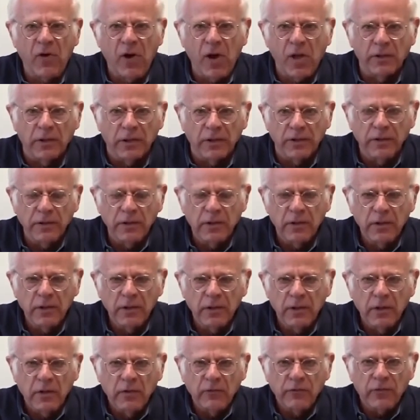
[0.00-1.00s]
fallen
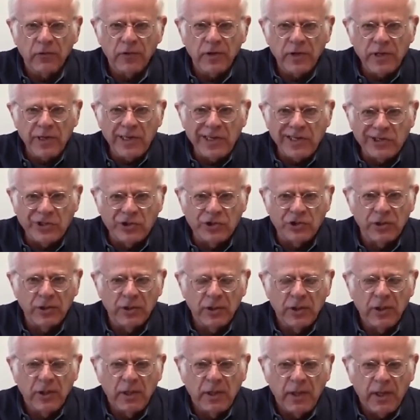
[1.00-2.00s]
for
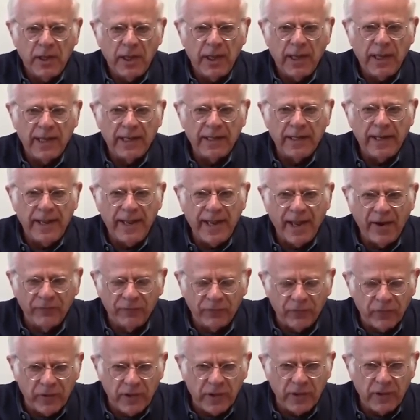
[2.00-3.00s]
each and
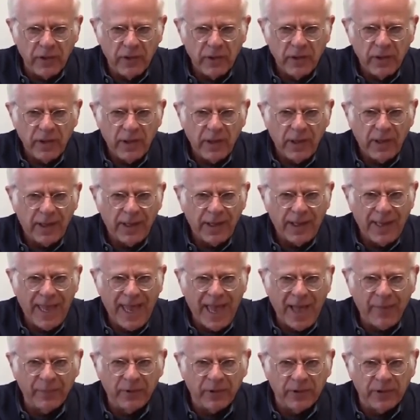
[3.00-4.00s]
every
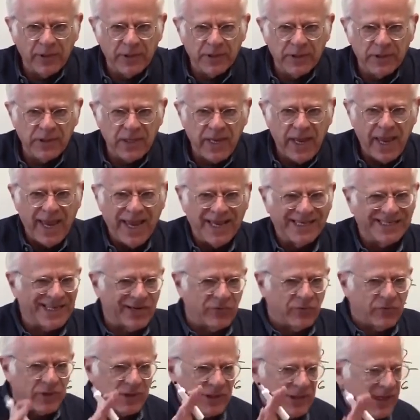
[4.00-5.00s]
capitalist as a